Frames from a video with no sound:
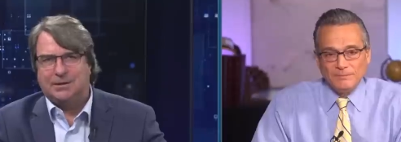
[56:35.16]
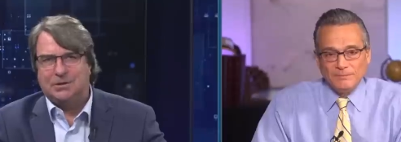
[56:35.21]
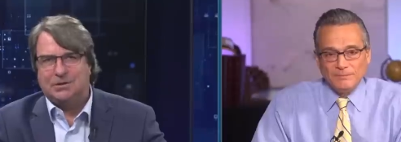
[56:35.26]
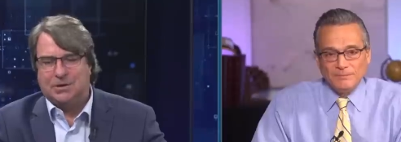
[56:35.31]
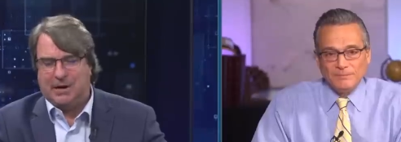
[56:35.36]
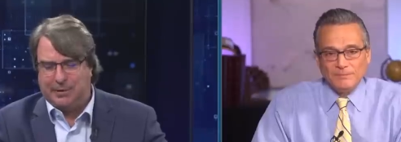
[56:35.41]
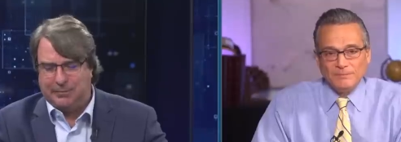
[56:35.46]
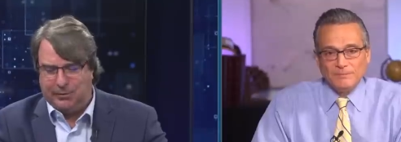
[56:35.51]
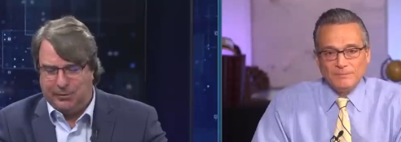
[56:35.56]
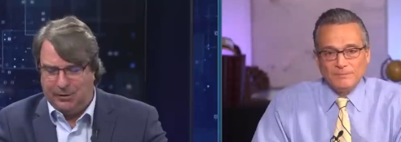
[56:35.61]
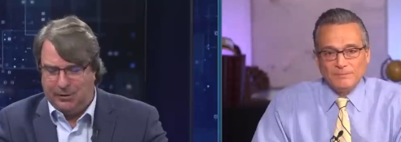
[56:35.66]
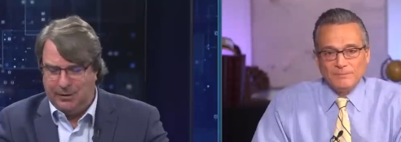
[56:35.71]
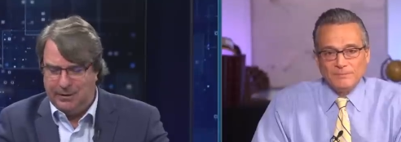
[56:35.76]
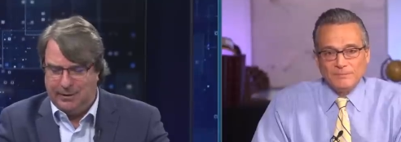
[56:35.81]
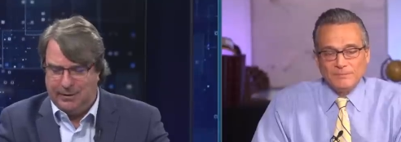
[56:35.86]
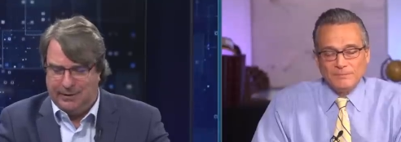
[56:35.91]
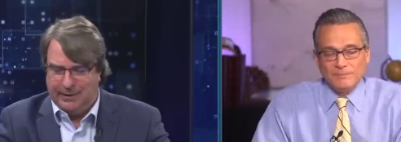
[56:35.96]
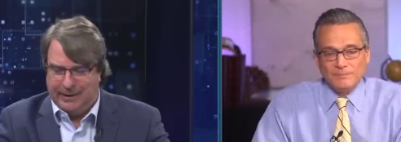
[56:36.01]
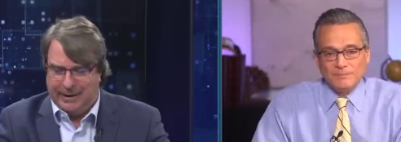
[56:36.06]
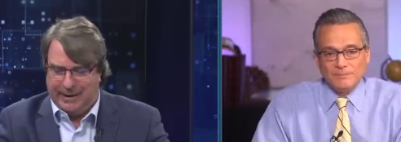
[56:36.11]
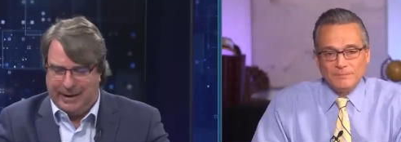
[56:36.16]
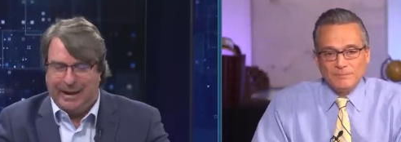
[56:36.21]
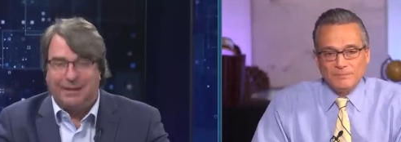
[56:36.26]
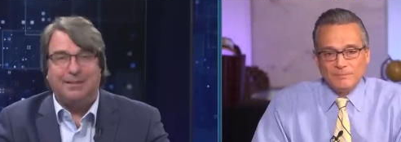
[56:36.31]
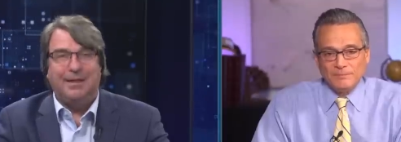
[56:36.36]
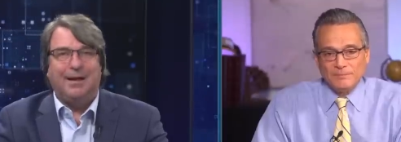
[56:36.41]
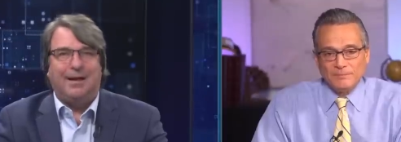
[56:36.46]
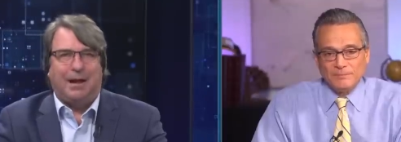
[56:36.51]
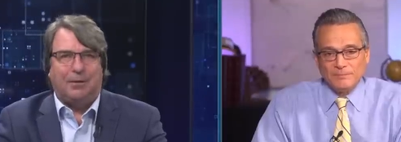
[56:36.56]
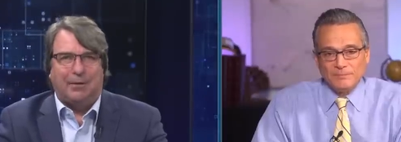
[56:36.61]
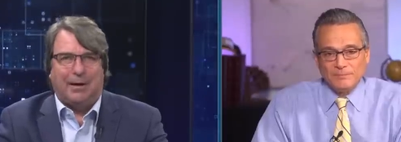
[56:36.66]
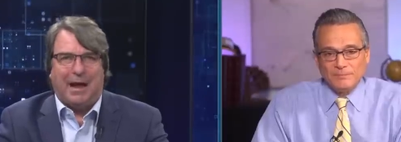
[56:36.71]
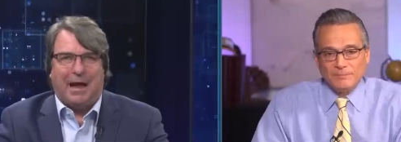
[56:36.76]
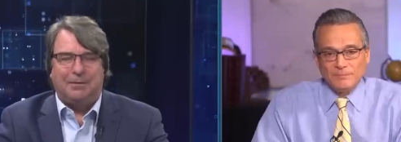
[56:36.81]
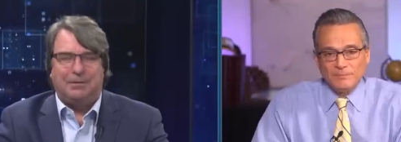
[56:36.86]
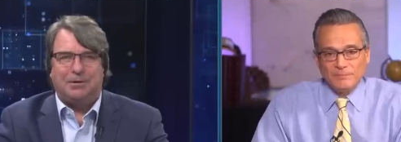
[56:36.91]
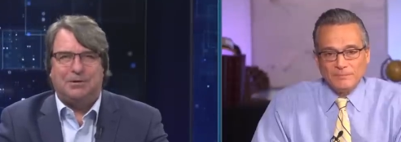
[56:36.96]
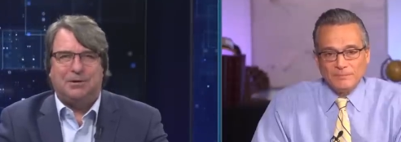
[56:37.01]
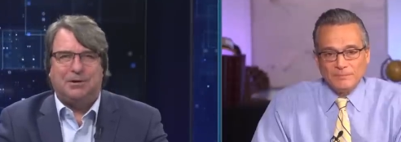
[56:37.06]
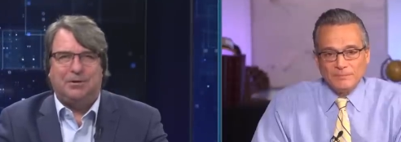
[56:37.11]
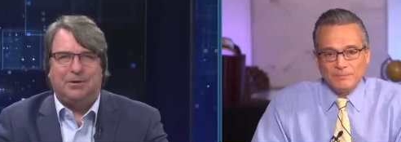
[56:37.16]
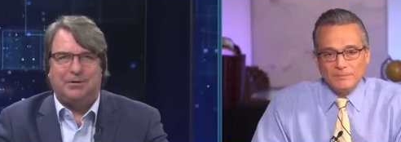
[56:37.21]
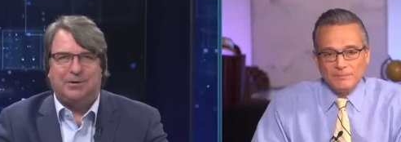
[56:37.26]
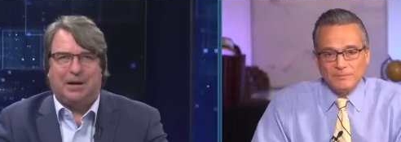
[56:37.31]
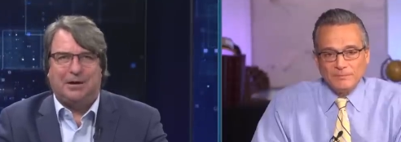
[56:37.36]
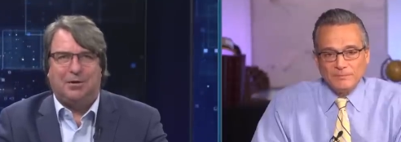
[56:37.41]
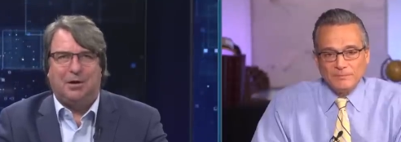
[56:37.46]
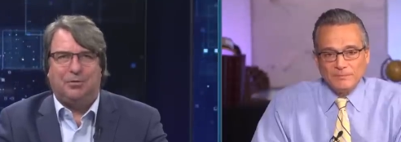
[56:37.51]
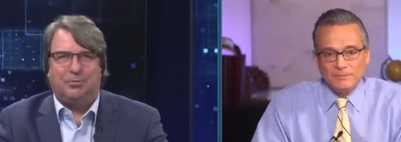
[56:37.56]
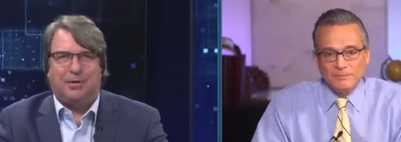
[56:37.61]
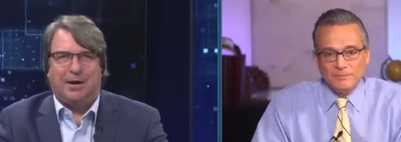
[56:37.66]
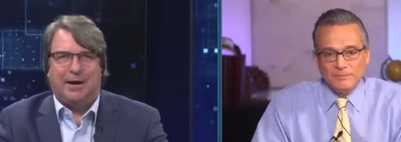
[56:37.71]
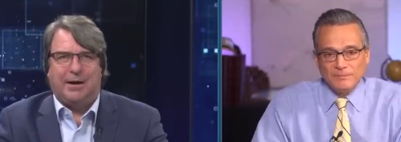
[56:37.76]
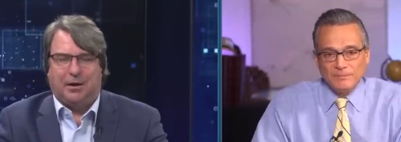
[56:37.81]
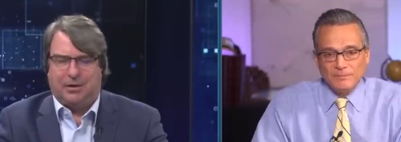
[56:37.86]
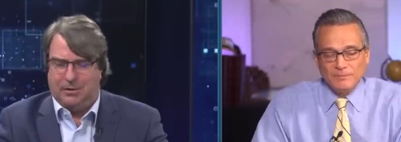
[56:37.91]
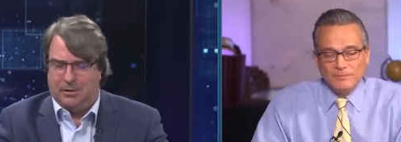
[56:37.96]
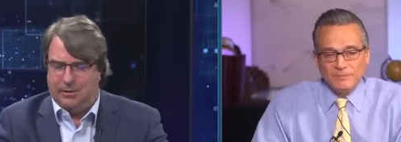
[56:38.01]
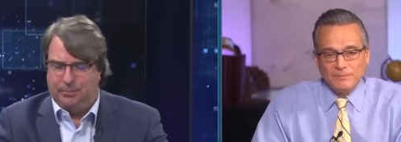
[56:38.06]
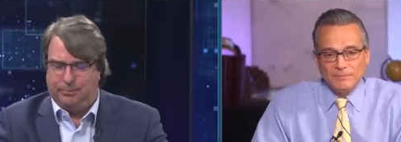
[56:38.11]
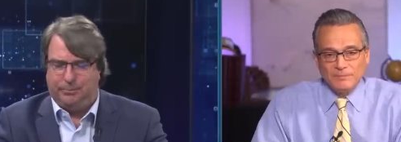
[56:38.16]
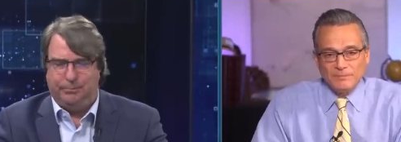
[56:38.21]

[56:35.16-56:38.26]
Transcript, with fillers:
Speaker 1: in general. And I think what I would do is I'd go radical